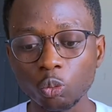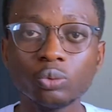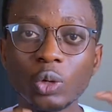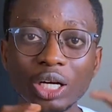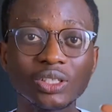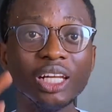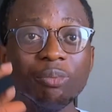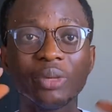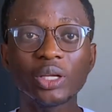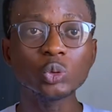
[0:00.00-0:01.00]
will actually
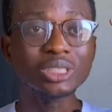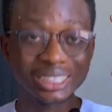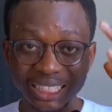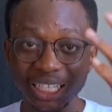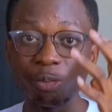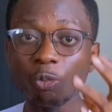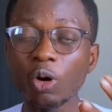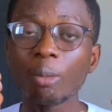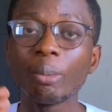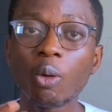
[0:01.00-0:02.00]
make you think
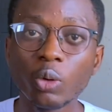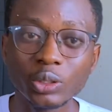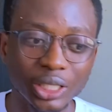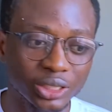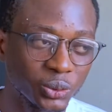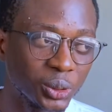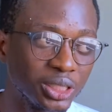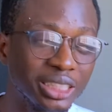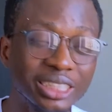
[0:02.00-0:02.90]
more about what you are studying.